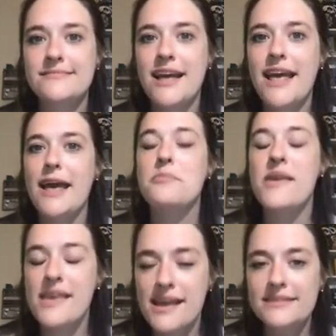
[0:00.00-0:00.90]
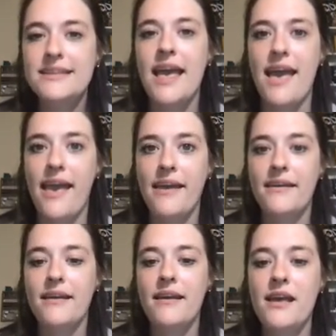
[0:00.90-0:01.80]
a PSA
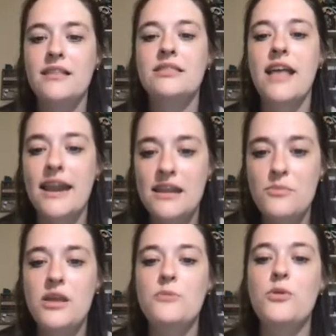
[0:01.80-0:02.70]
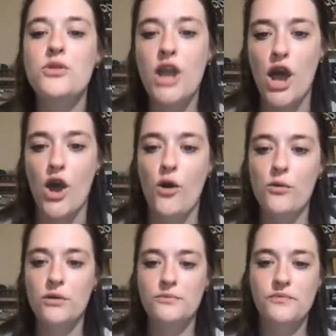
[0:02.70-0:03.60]
letting people
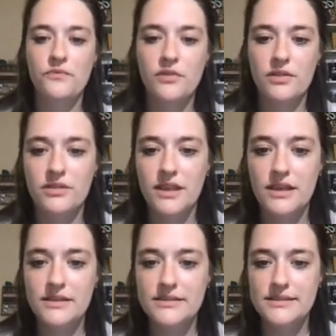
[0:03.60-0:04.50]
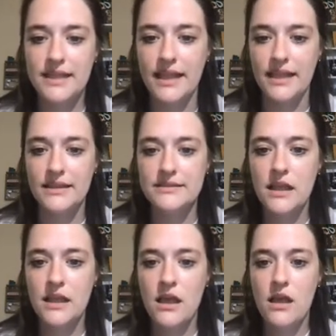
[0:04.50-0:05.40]
know these things.
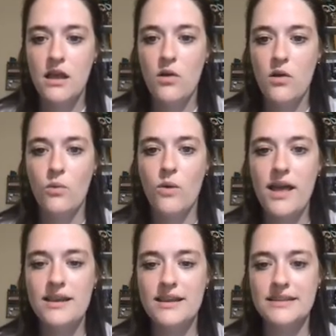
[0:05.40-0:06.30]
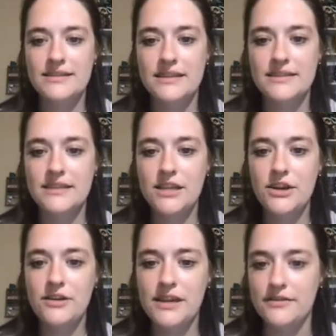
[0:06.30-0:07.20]
What is the
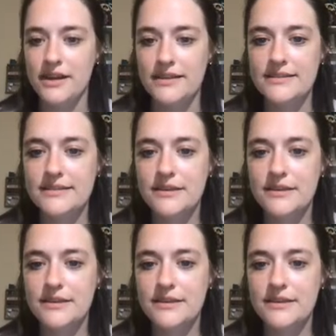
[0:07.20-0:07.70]
security risk?